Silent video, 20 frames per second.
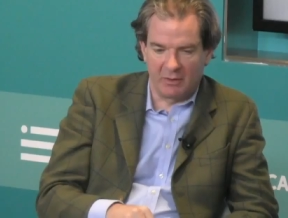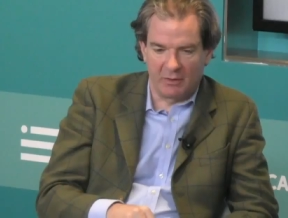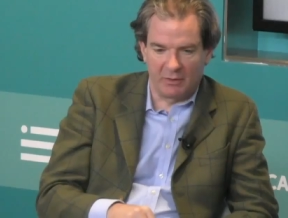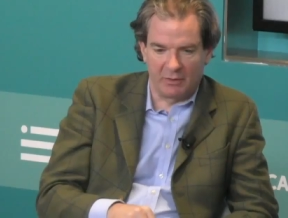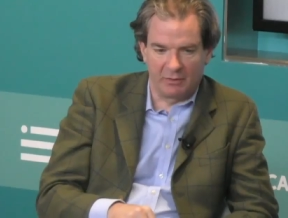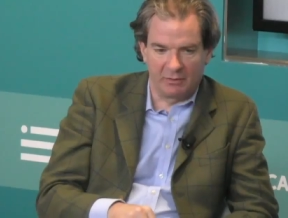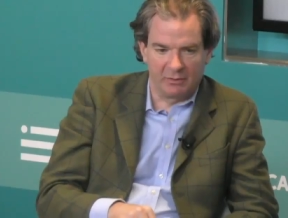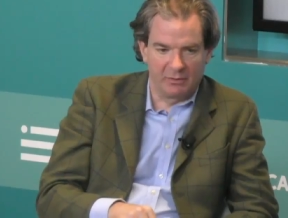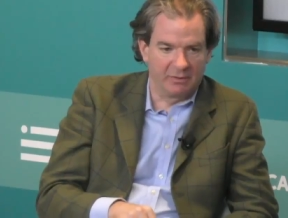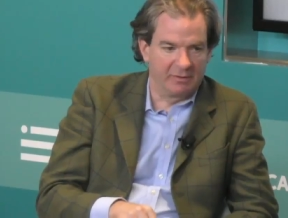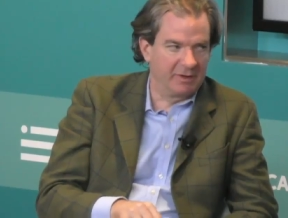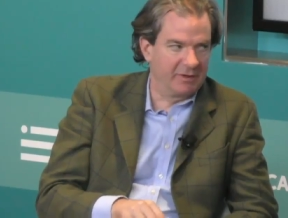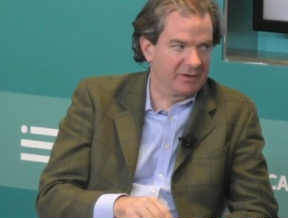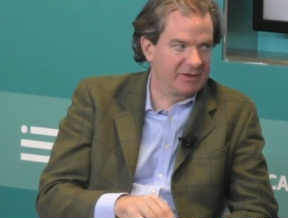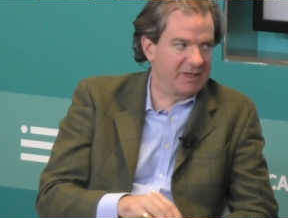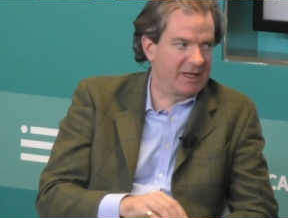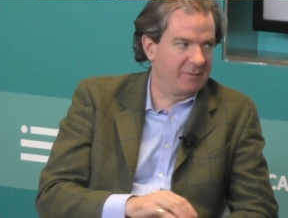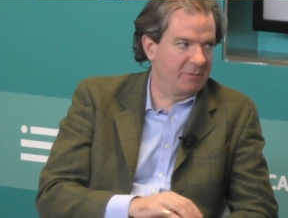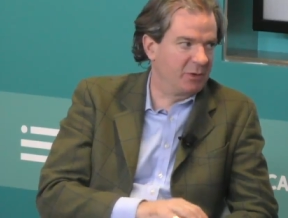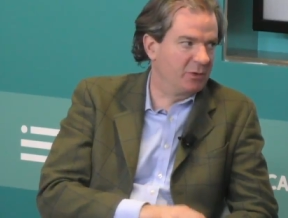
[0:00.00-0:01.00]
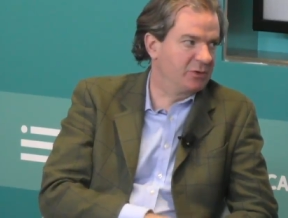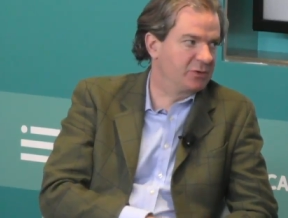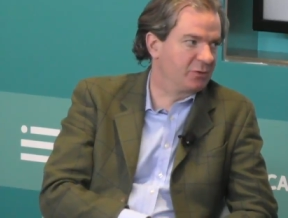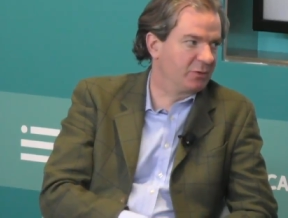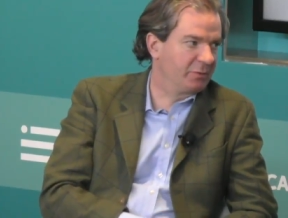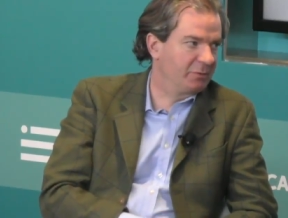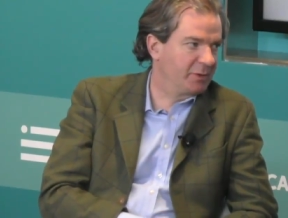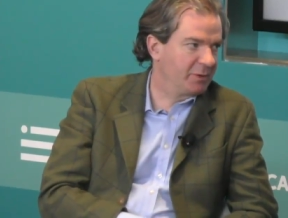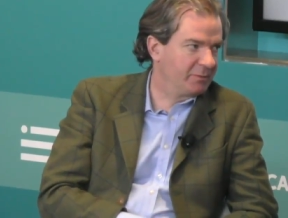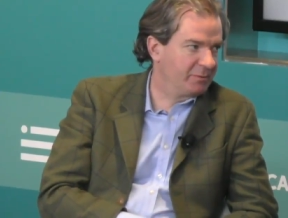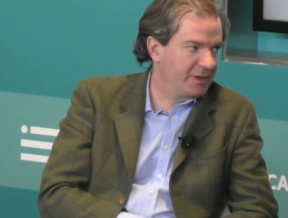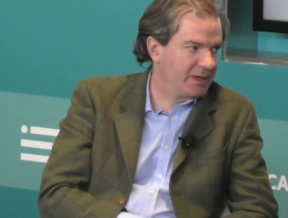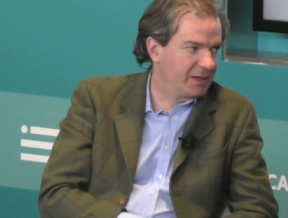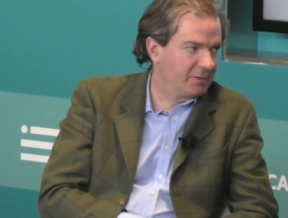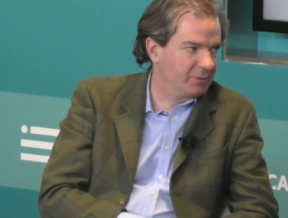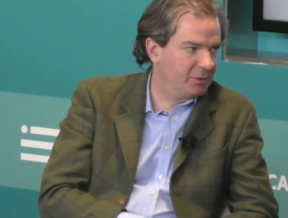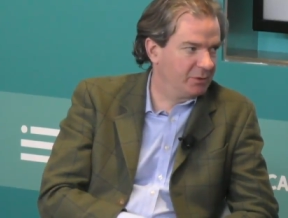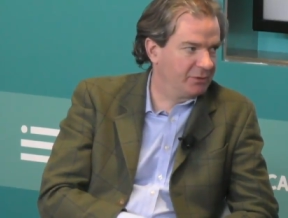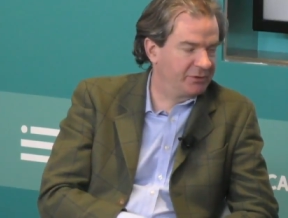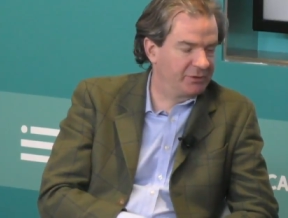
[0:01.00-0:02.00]
not all in the same newsroom
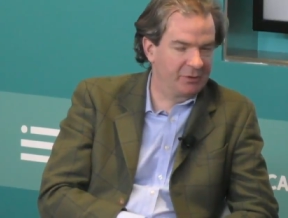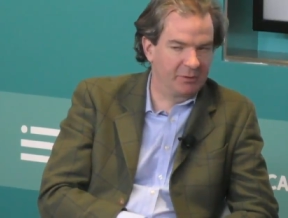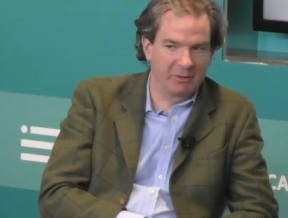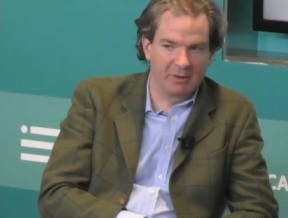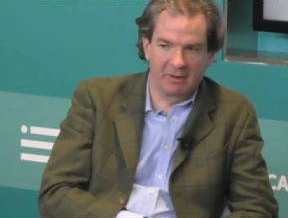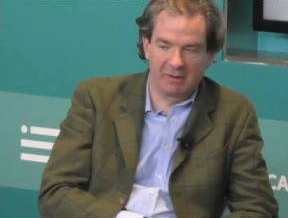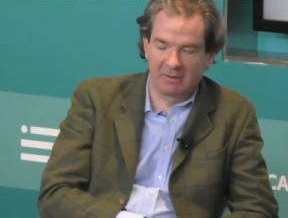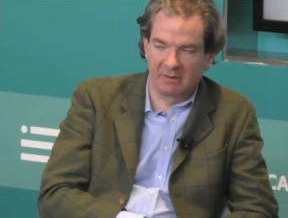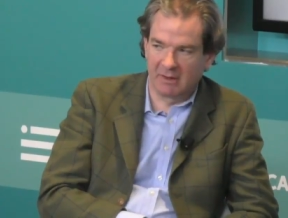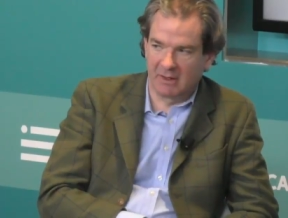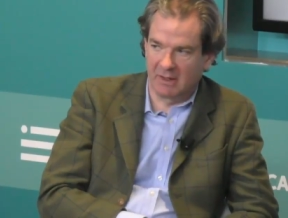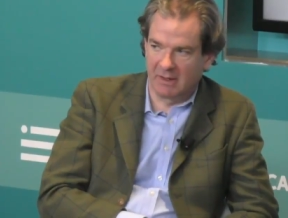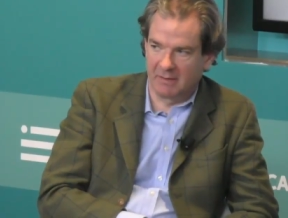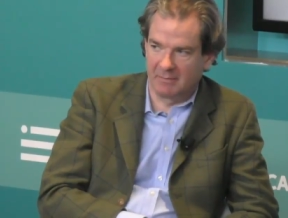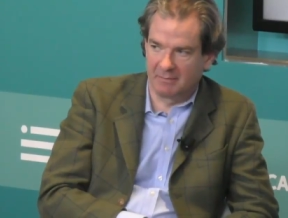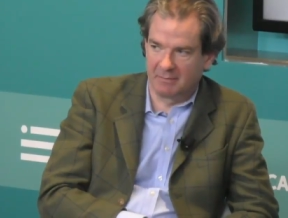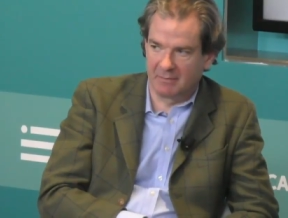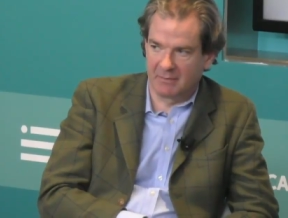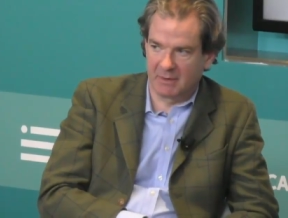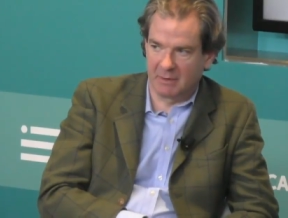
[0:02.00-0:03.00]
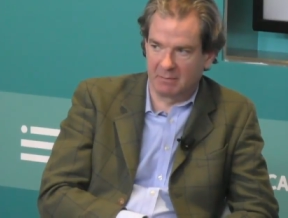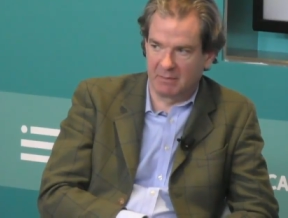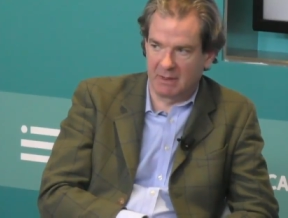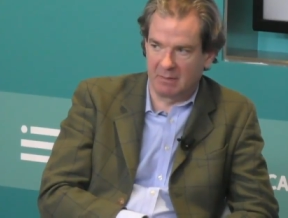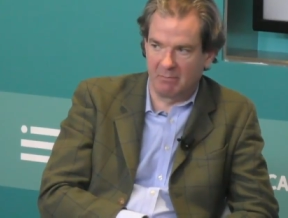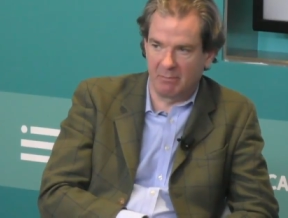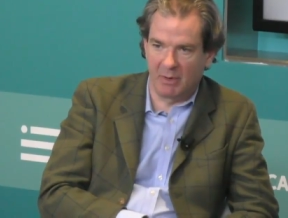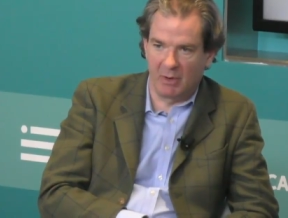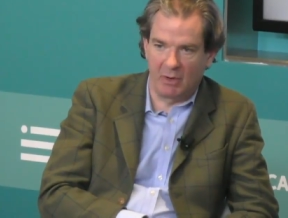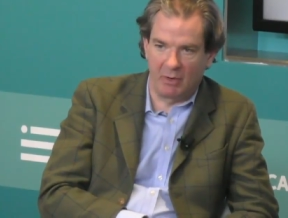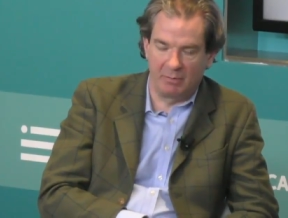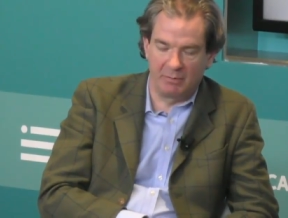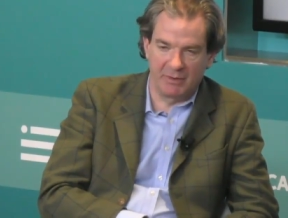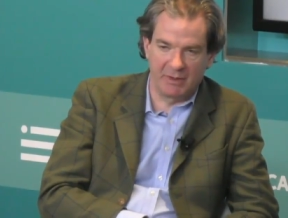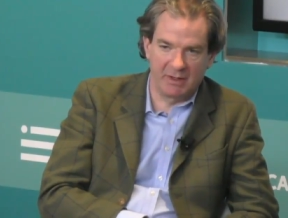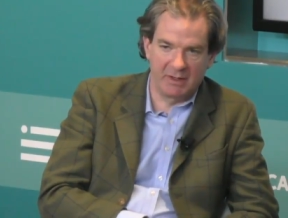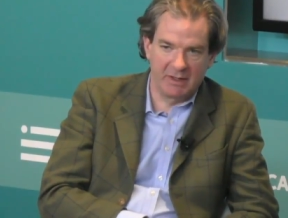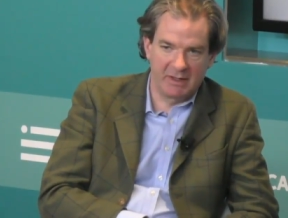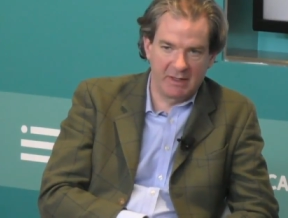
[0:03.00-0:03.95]
amenable to, uh, um, to being bombed.